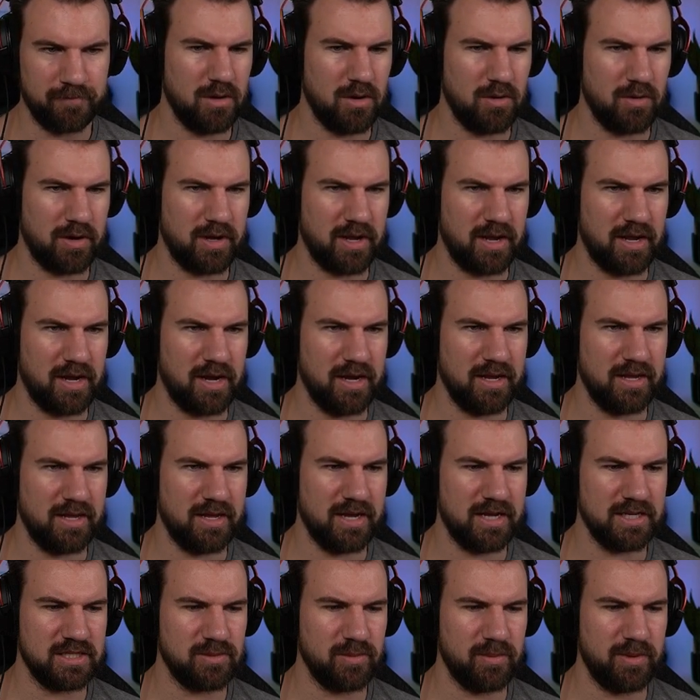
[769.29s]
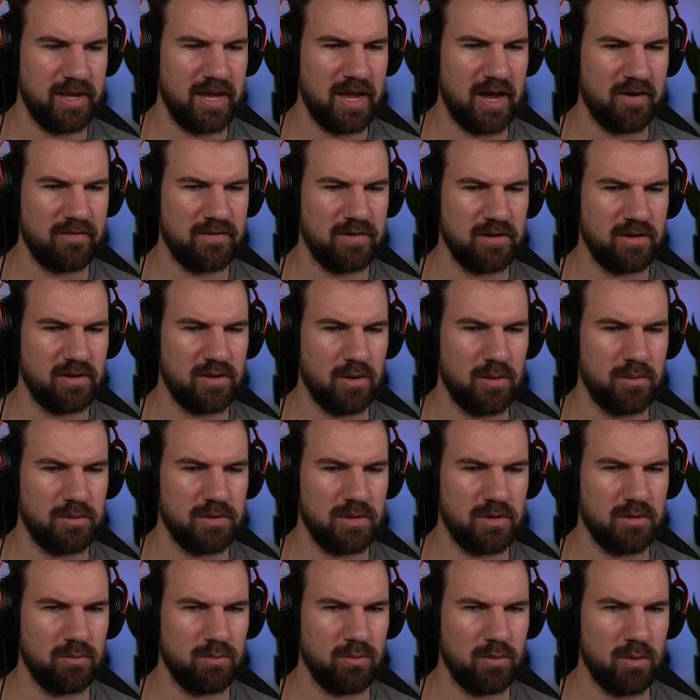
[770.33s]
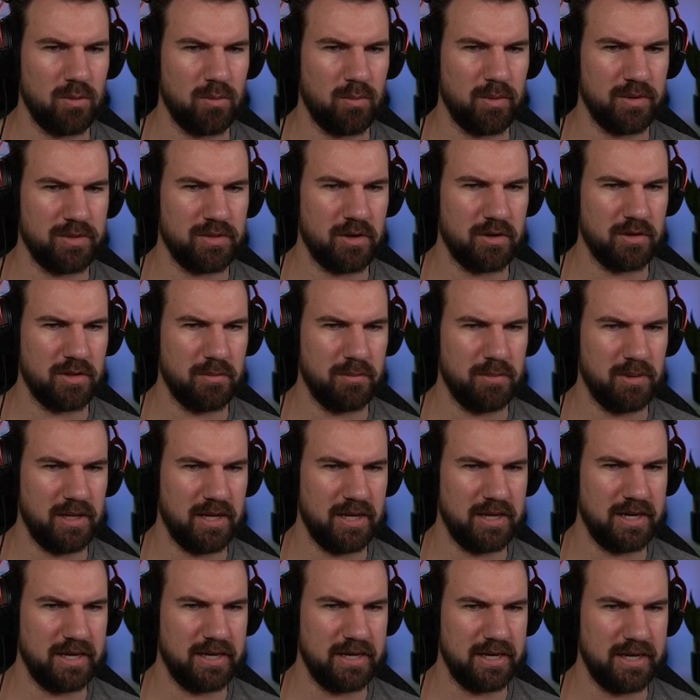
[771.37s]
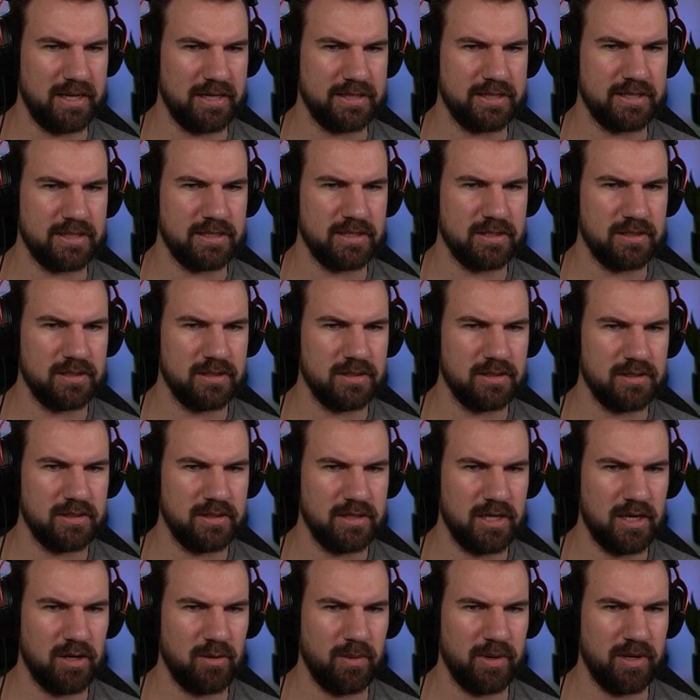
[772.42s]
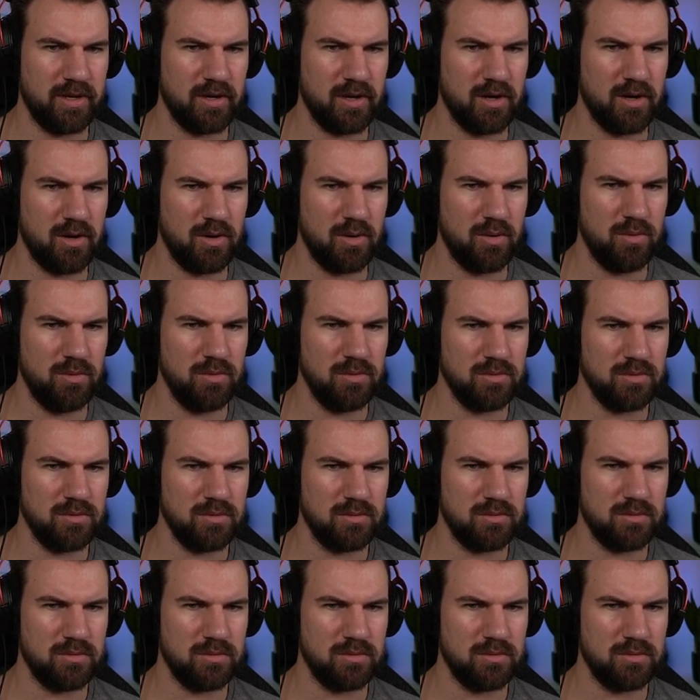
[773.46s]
Okay, I guess we have to go to the room with all the blood in it. Here we go.